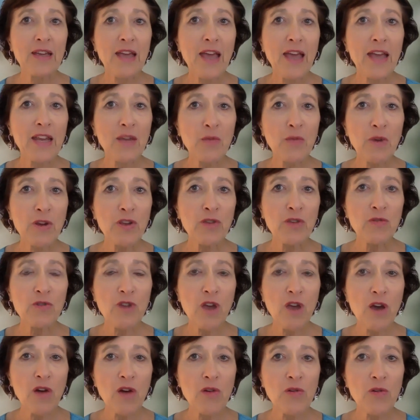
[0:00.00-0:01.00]
anyone you
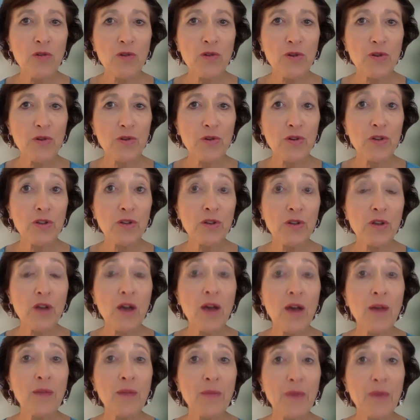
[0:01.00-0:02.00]
know who could
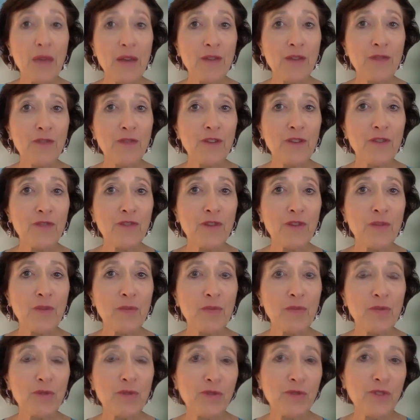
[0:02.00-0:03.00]
uh, benefit from
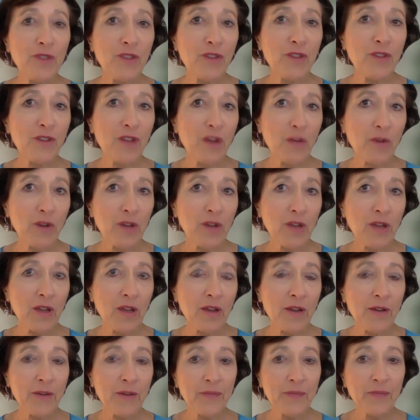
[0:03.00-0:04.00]
improving their networking